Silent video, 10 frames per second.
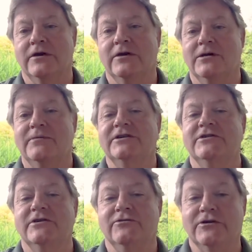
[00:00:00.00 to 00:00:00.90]

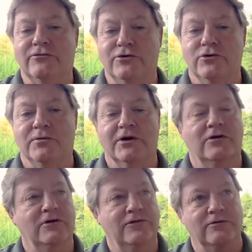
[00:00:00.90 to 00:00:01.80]
imagine you're in a room and
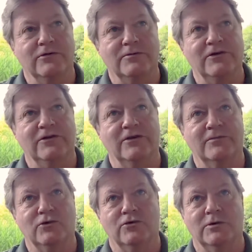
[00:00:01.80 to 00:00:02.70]
across the room you see a
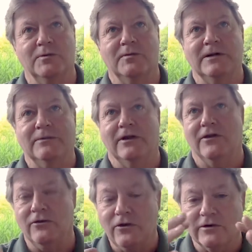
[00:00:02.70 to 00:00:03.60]
small group of people and
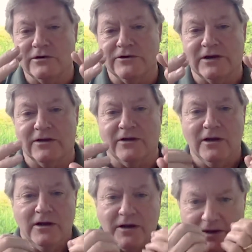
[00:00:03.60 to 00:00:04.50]
they're all huddled together
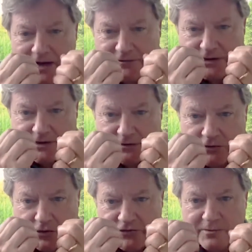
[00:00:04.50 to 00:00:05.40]
and they're having a little
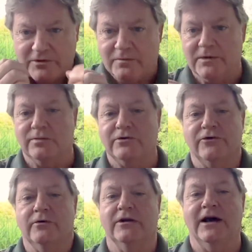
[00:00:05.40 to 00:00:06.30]
gossip as people
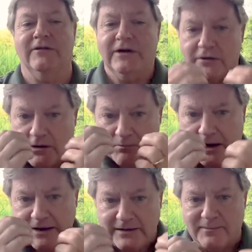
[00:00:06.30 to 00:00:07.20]
do and are having a little
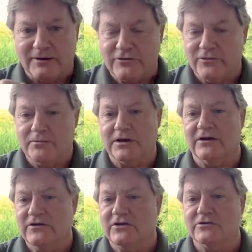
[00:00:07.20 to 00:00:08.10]
complaint about somebody,
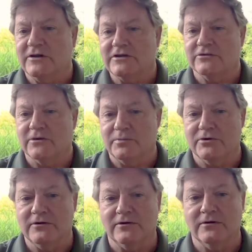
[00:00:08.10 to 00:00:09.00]
a situation or a
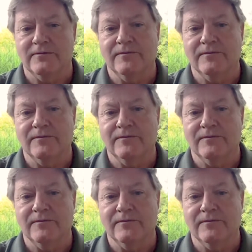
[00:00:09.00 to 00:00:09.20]
person.